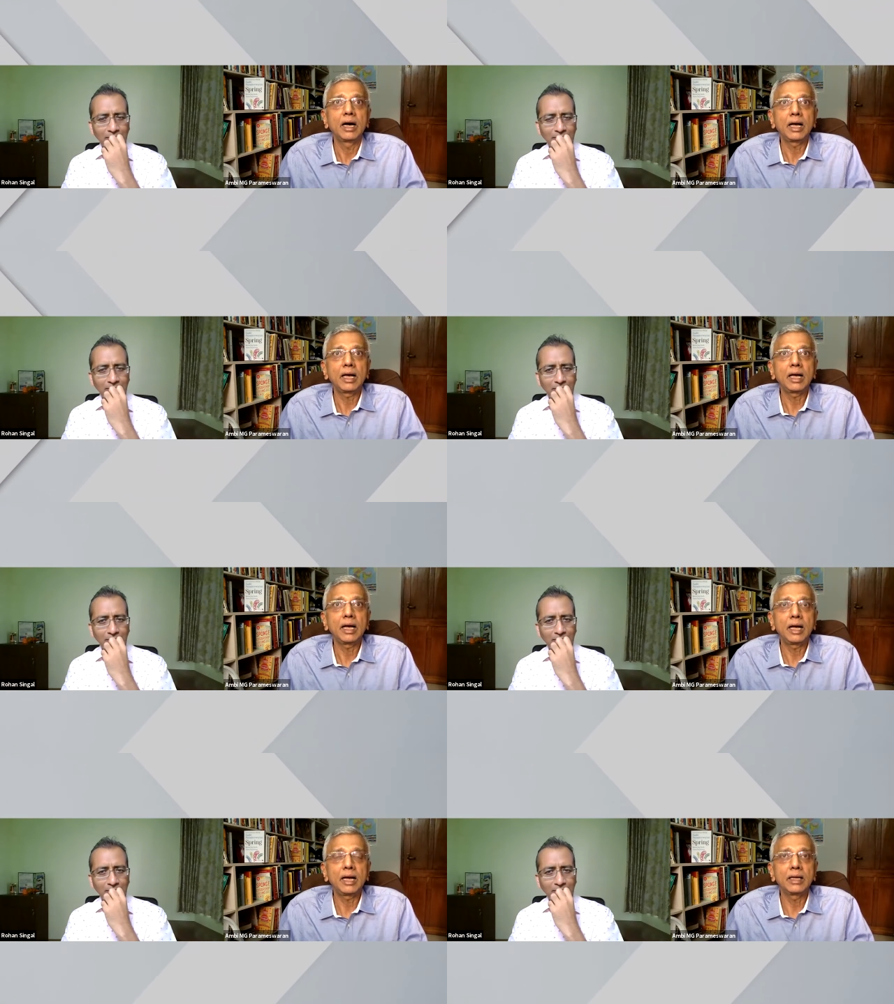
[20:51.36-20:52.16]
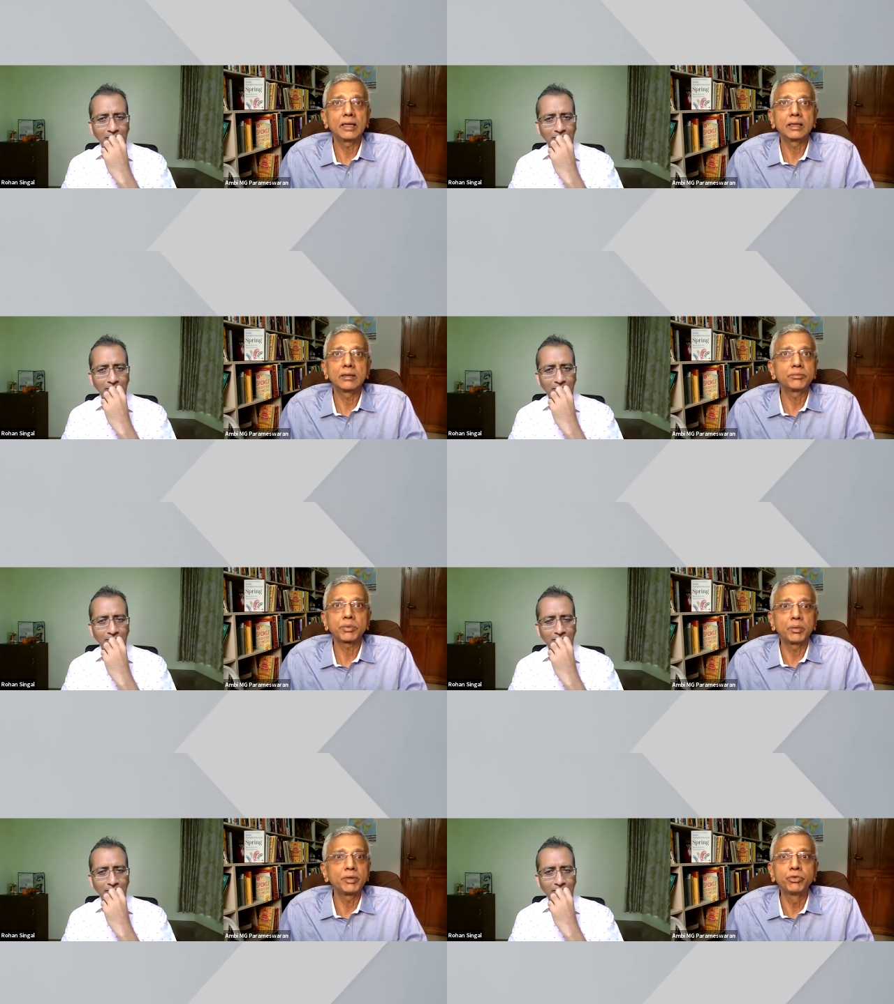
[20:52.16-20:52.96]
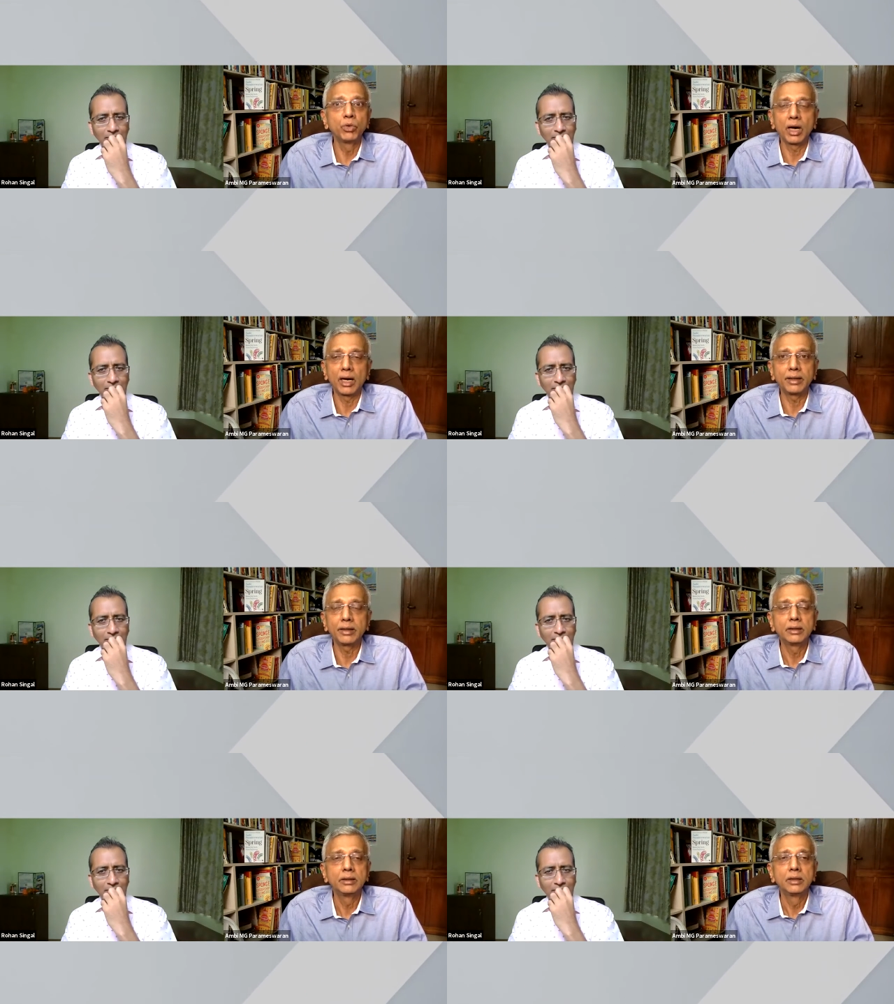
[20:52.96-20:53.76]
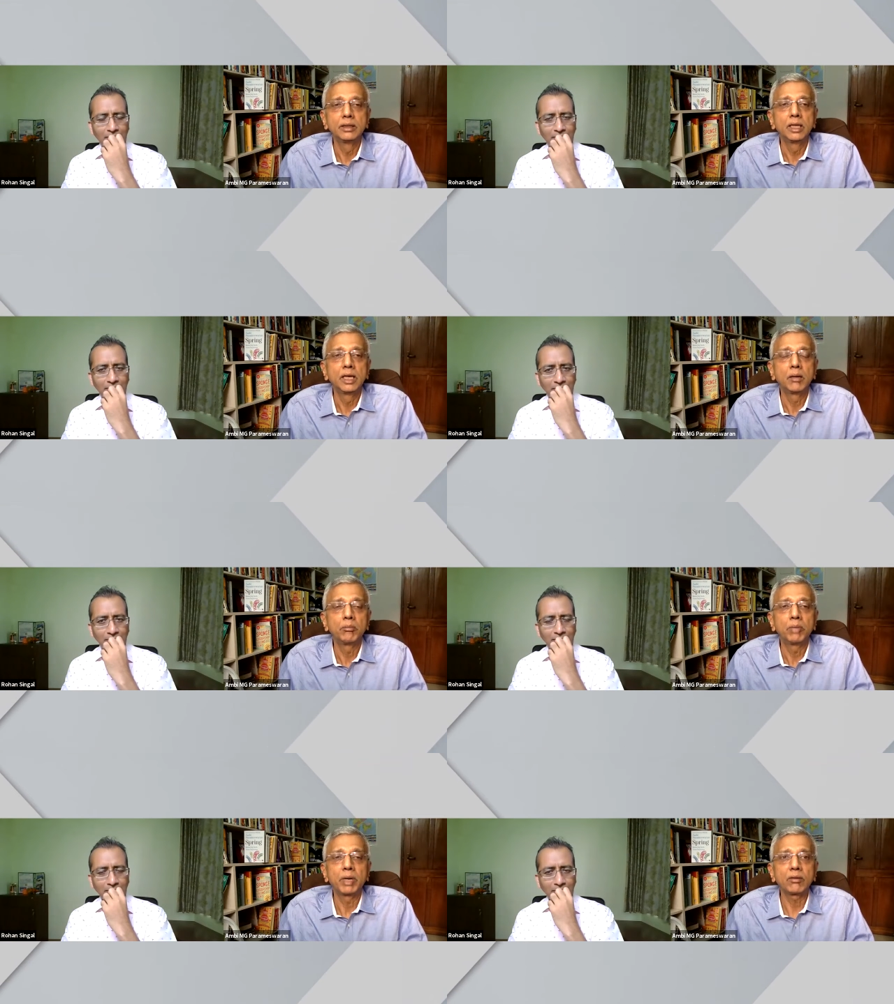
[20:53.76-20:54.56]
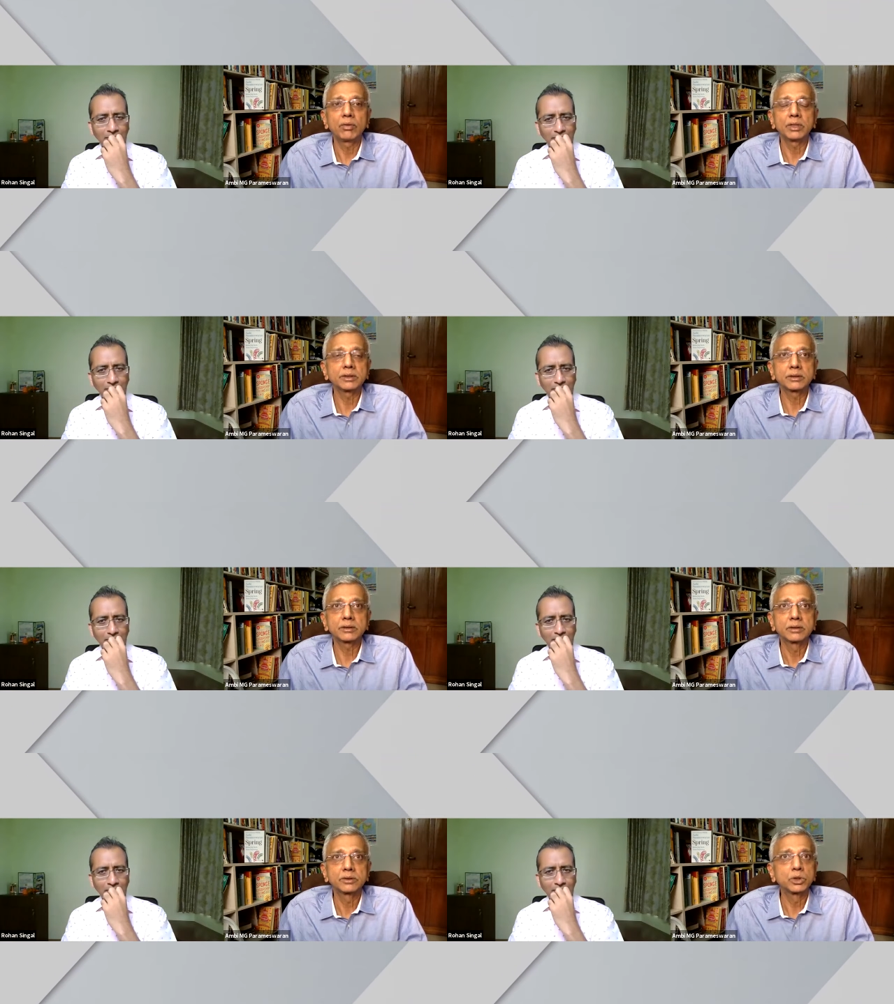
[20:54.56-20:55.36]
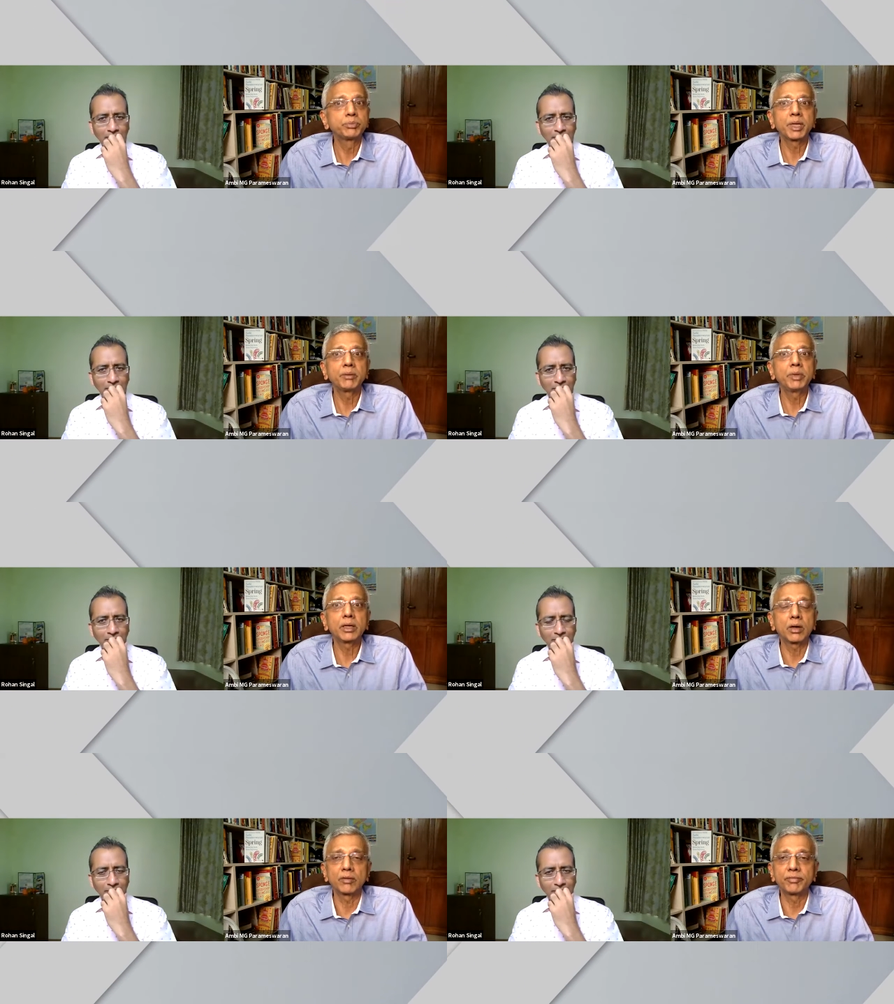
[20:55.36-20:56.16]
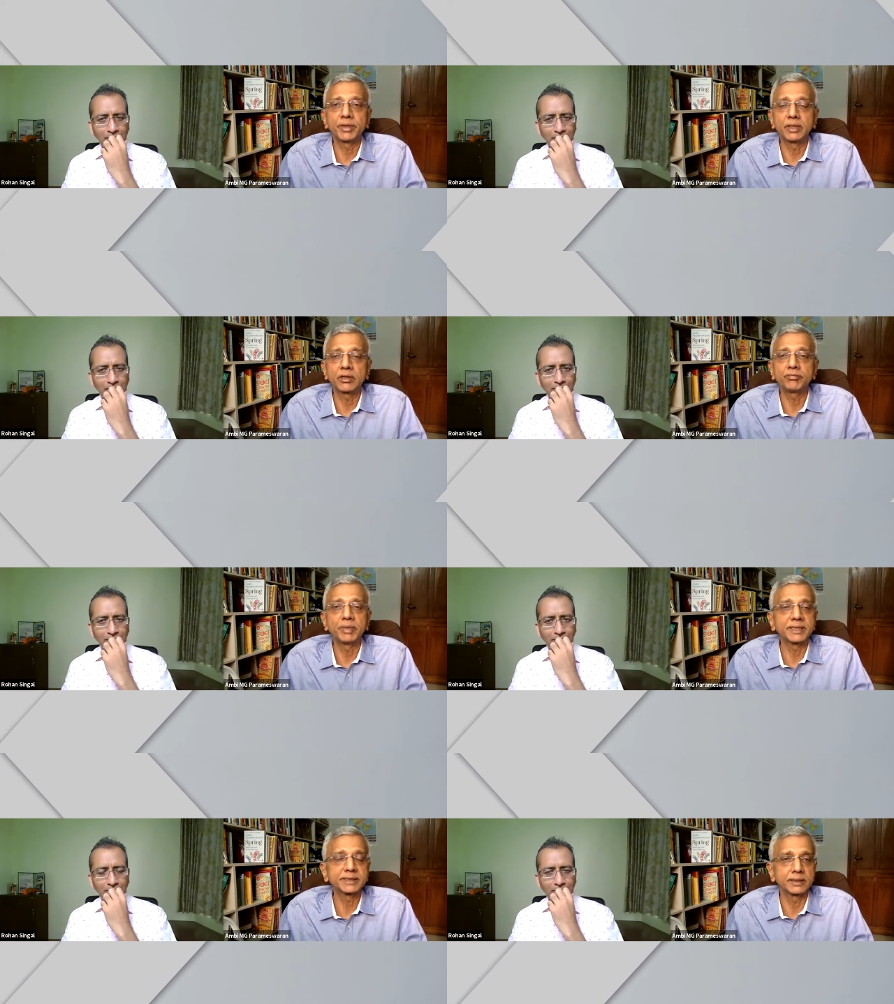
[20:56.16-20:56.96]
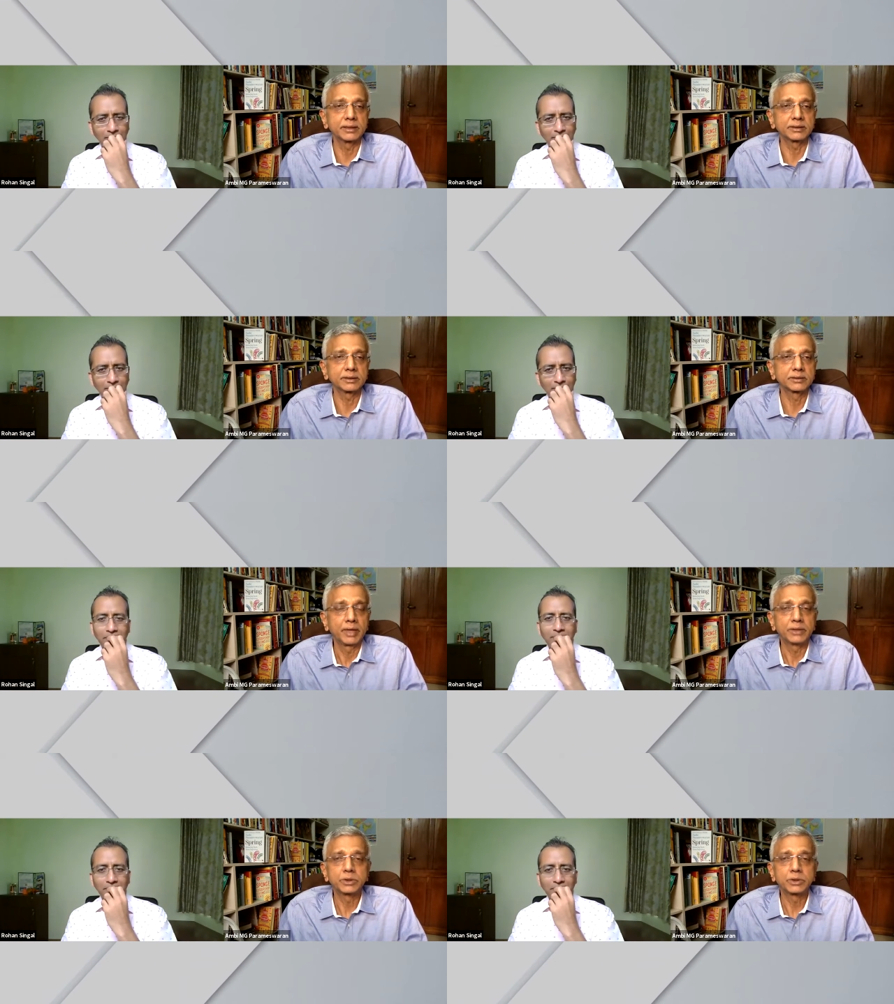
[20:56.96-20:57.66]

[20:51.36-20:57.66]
Speaker 1: i had probably foolhardy but i was confident of my skills right?